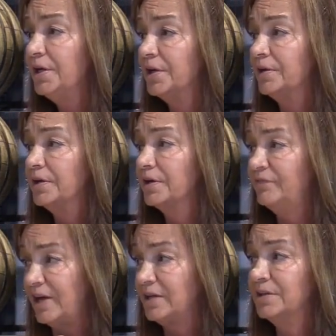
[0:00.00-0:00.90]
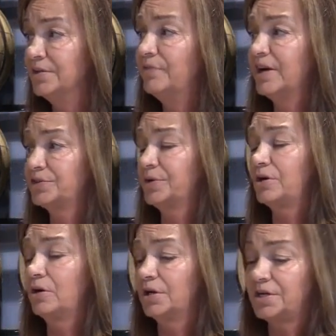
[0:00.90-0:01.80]
in the
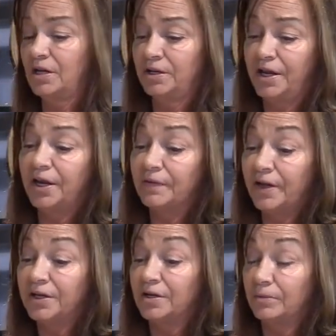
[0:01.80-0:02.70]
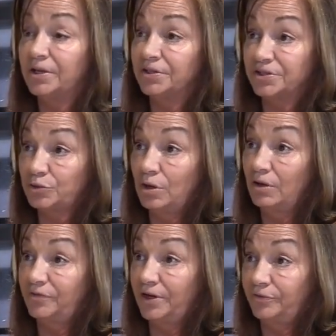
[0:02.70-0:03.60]
Vassarette car at Talladega, and they ended up getting
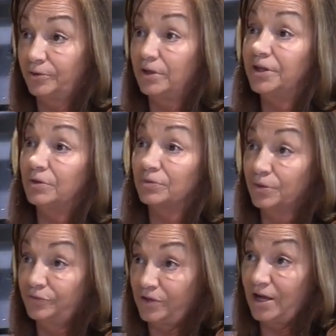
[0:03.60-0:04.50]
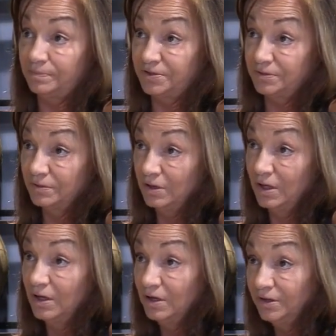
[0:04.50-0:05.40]
disqualified for illegal roof flaps,
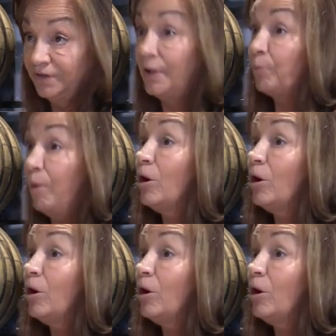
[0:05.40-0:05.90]
and they were